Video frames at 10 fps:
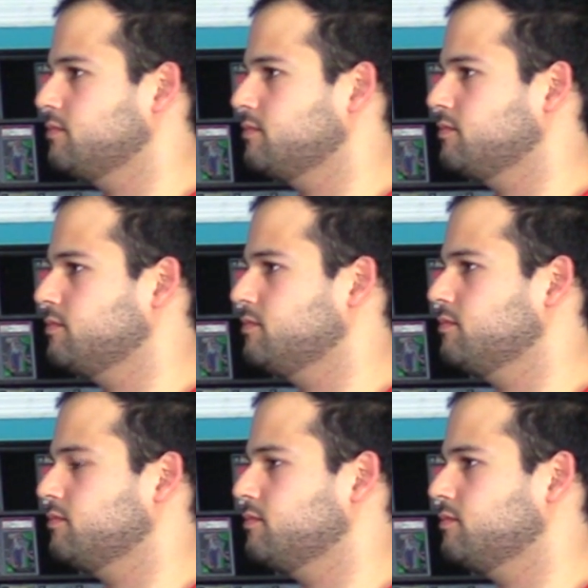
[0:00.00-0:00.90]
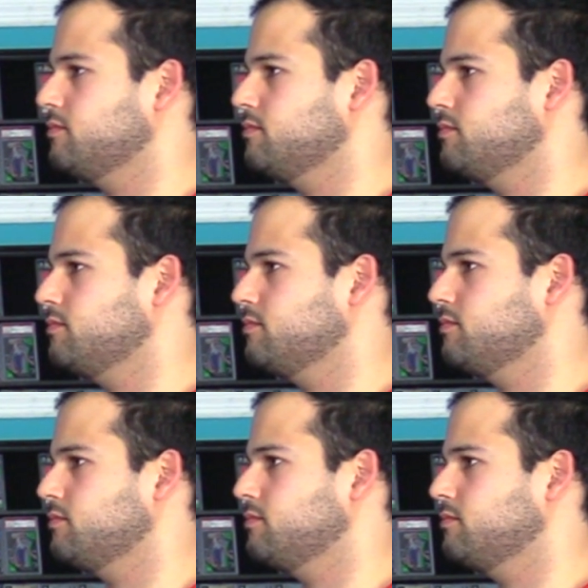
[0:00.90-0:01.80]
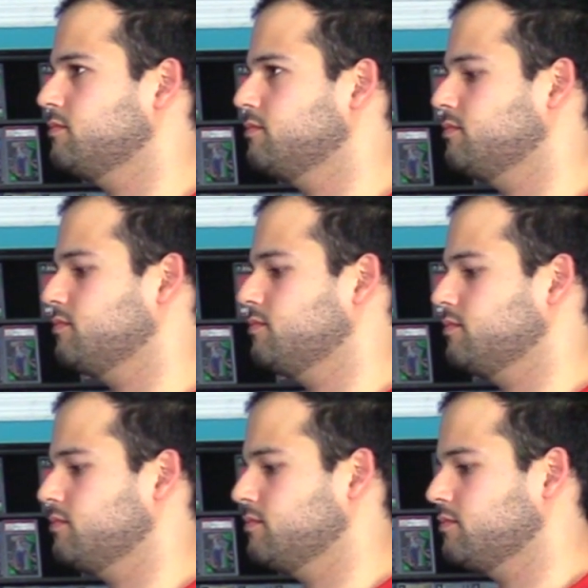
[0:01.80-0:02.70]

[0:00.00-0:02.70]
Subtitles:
No words are spoken by the person on screen.